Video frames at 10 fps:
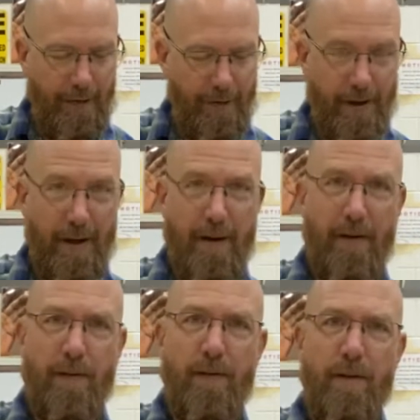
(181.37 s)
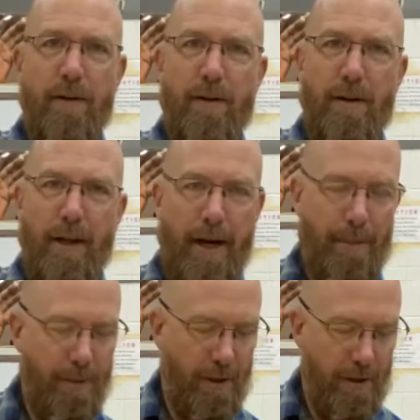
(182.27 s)
the
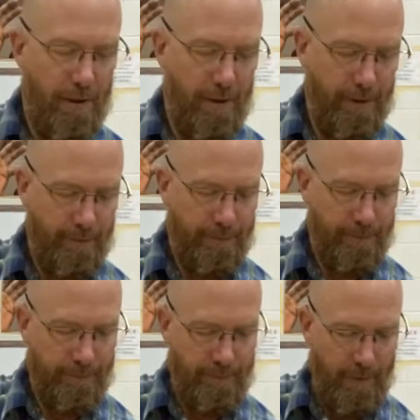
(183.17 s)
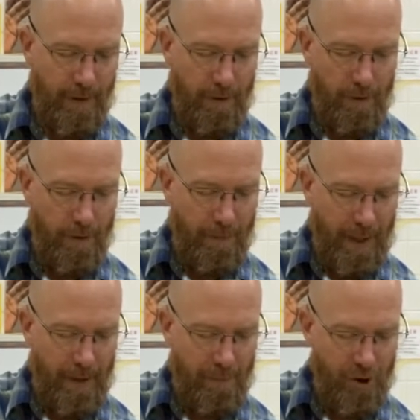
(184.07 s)
clamp along, or the
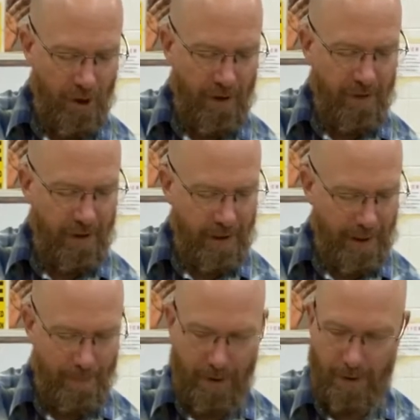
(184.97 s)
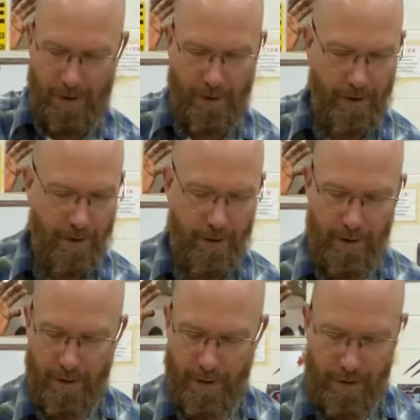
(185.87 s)
bottom jaw of the clamp along,
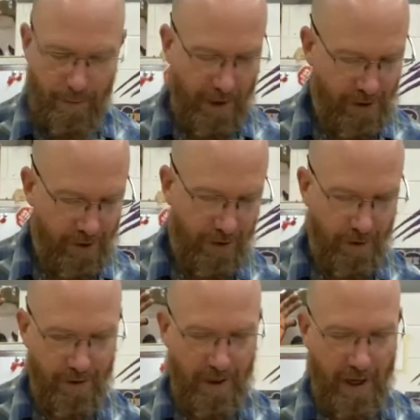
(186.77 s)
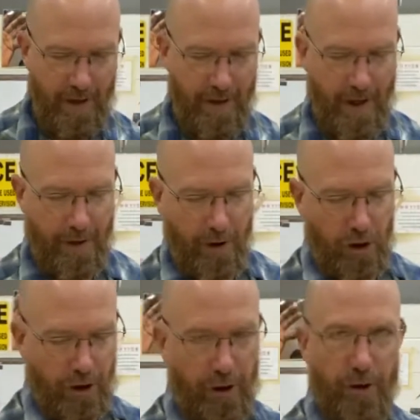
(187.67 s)
to make sure there's not a lot of
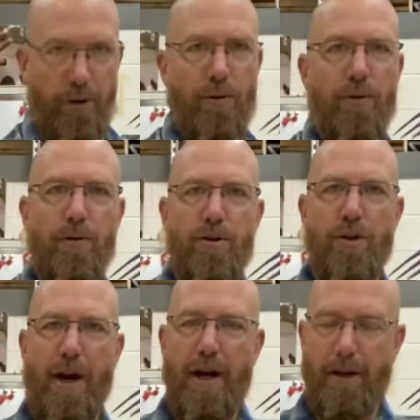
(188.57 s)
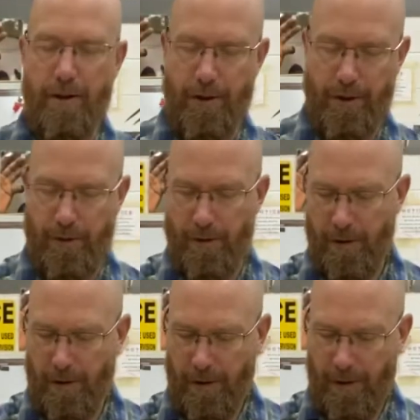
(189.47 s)
glue, dried glue,
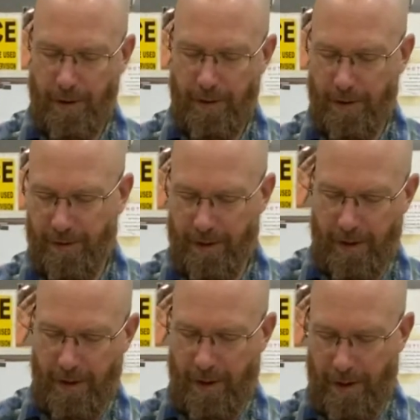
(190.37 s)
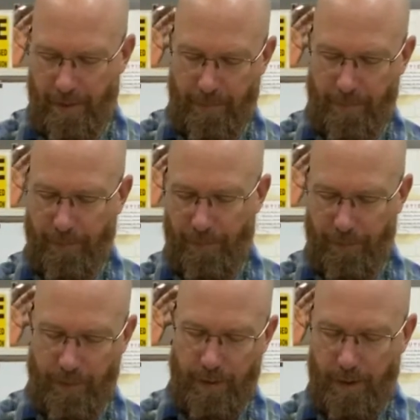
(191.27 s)
that's gonna
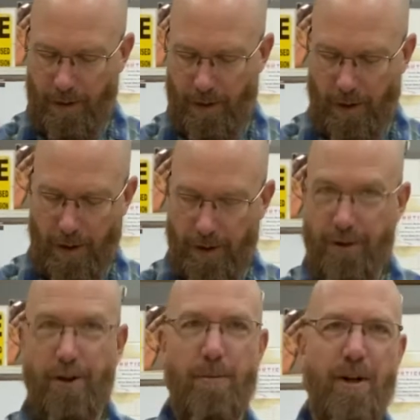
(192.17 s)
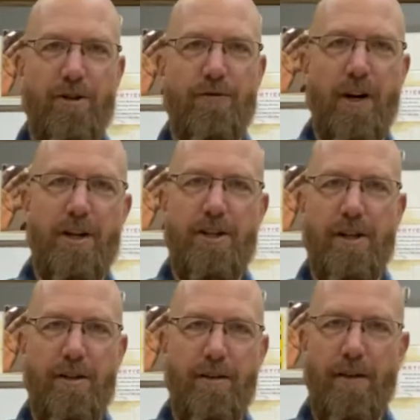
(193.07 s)
cause too much
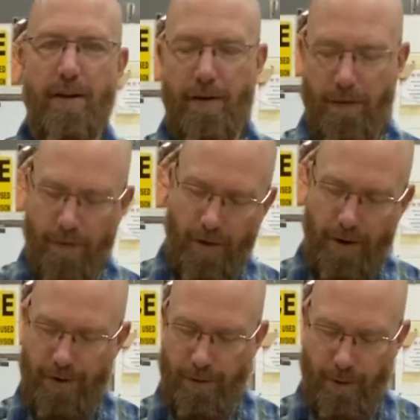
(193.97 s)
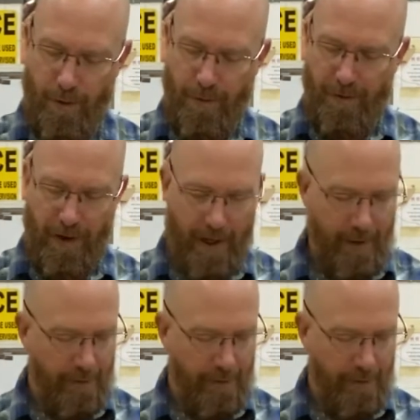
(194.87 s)
friction for us to work with that.